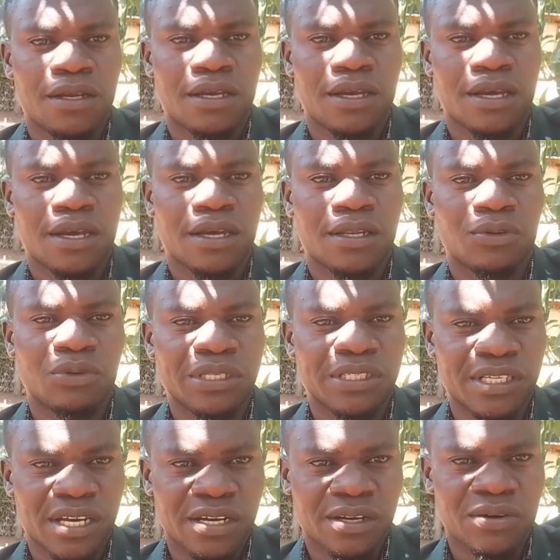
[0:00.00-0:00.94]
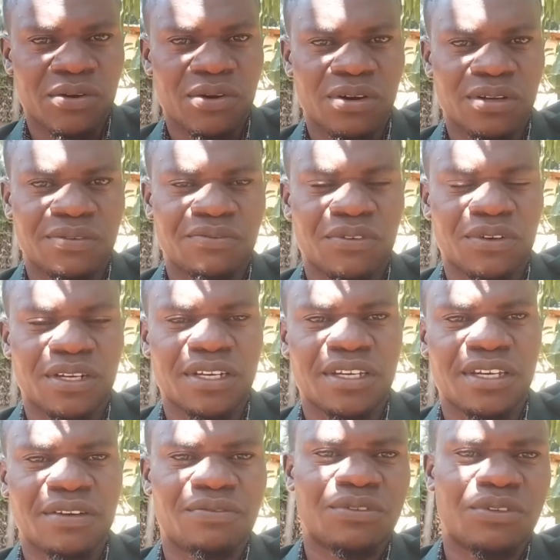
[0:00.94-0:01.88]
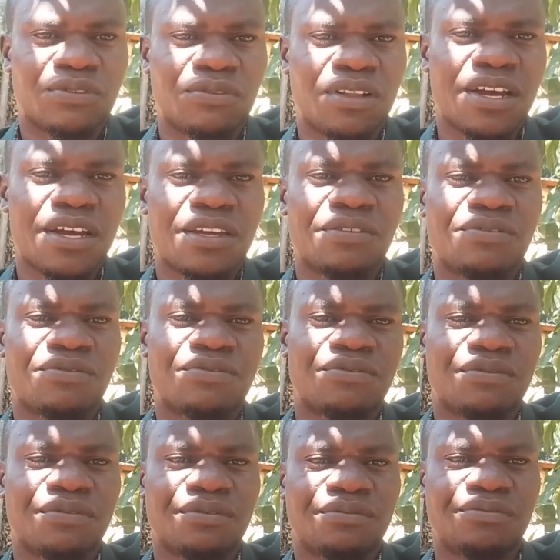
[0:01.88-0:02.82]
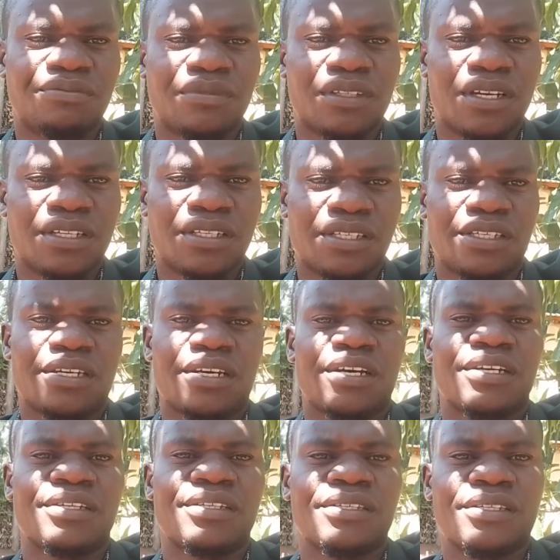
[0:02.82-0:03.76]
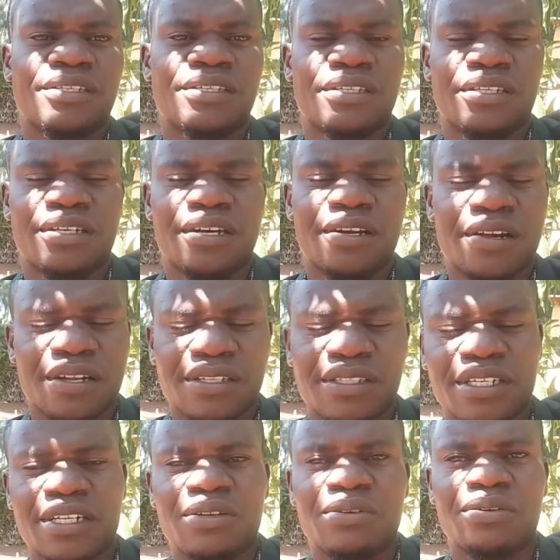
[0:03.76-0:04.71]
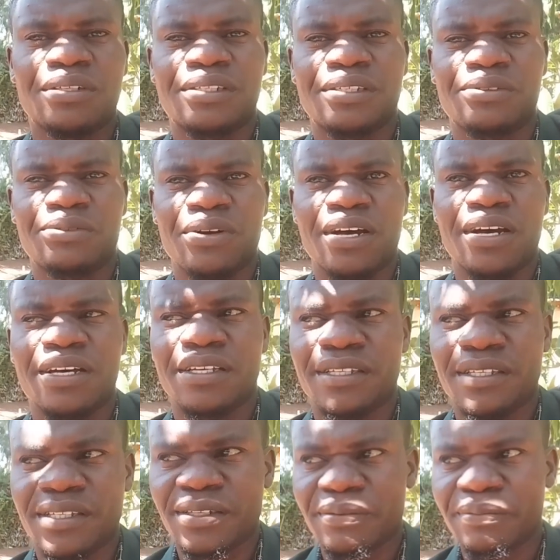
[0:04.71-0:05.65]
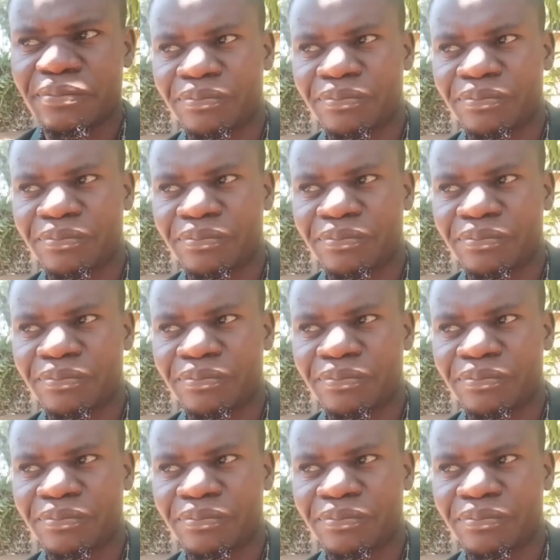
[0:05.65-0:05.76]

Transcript: And we thank God for the gift of life that He has granted on us.